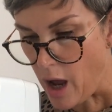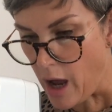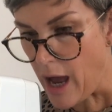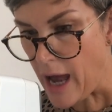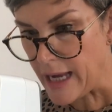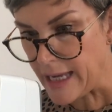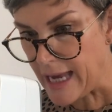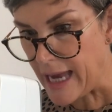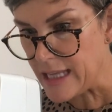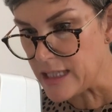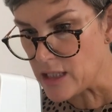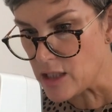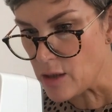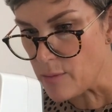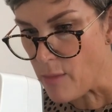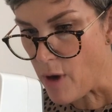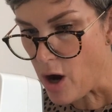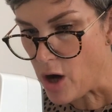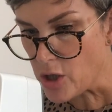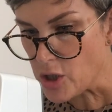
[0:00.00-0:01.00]
against a
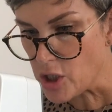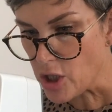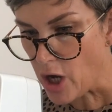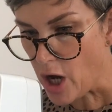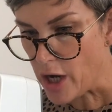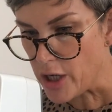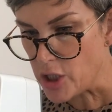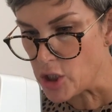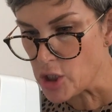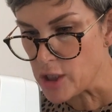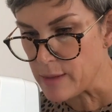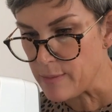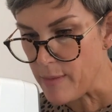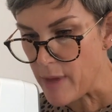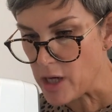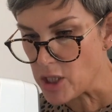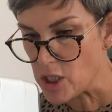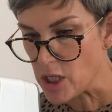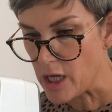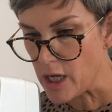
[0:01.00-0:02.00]
march line, and just
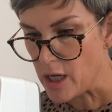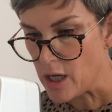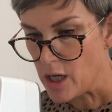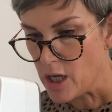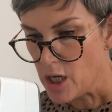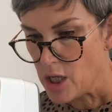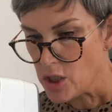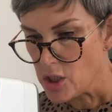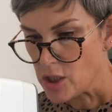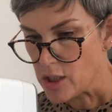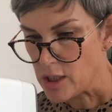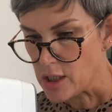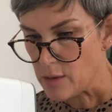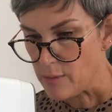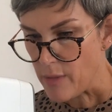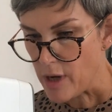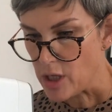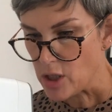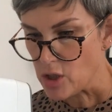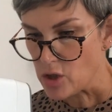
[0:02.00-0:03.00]
measure just to
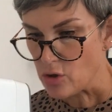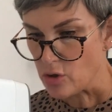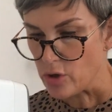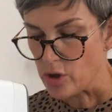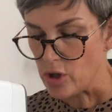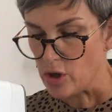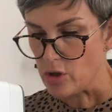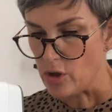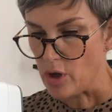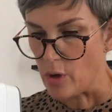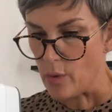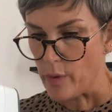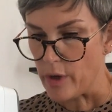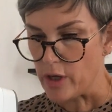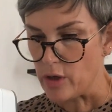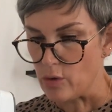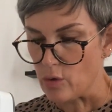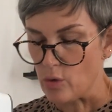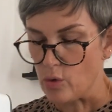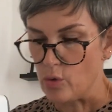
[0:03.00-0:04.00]
make sure that you know where
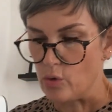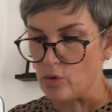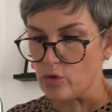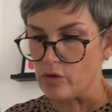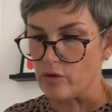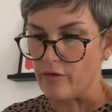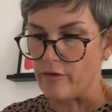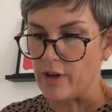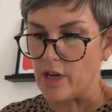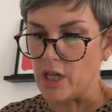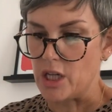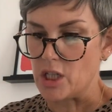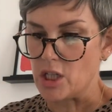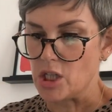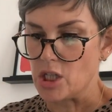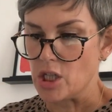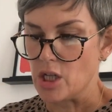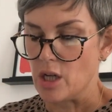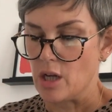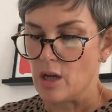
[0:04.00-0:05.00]
your 1/4 of an inch